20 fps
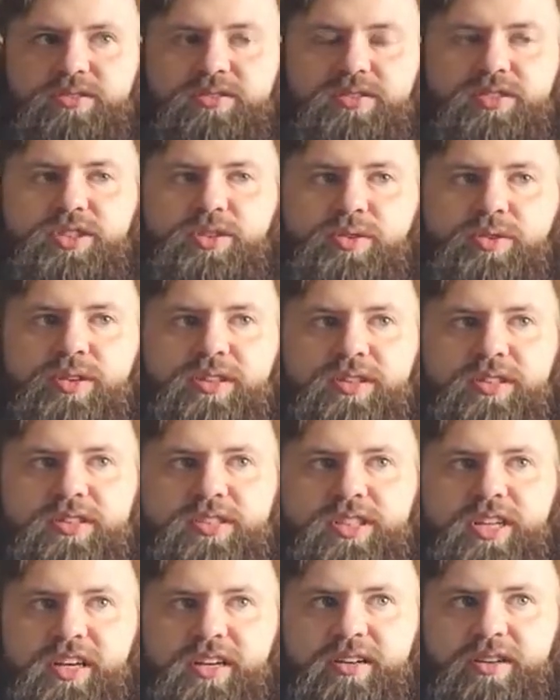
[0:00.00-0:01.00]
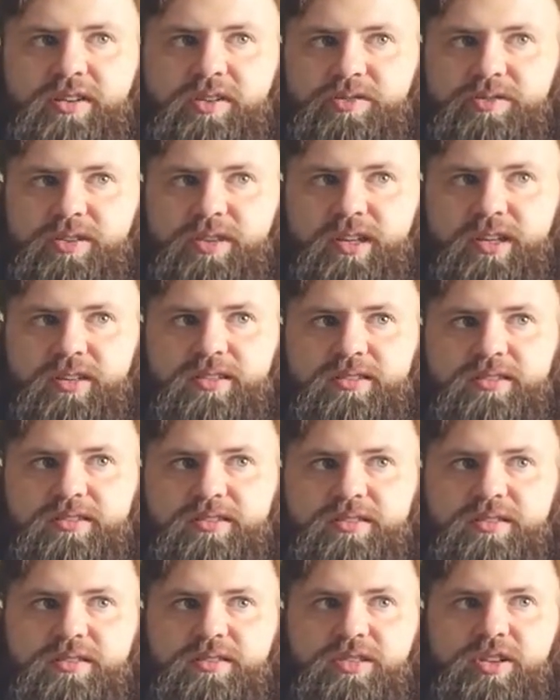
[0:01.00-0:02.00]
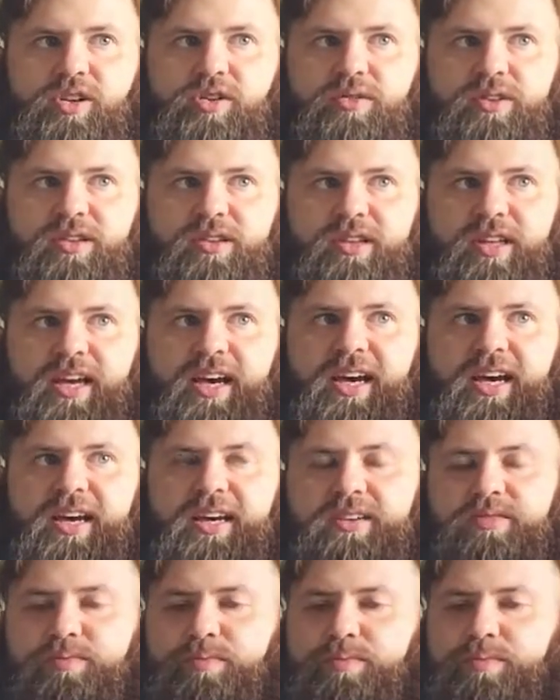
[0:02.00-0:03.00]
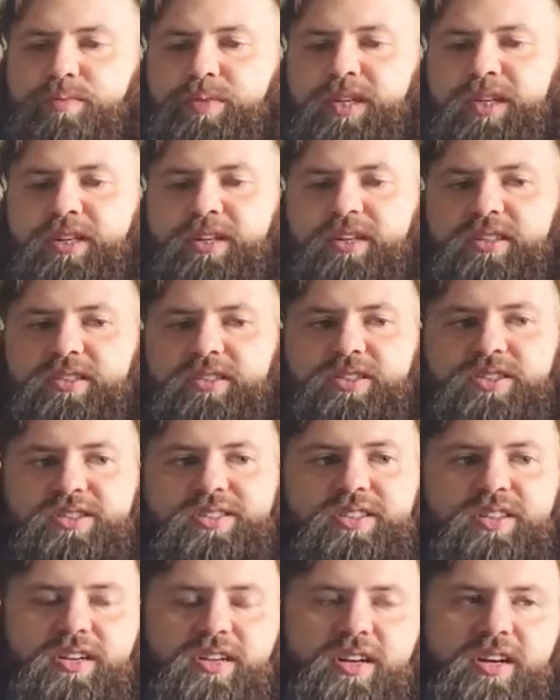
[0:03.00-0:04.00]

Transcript: suing the state over that because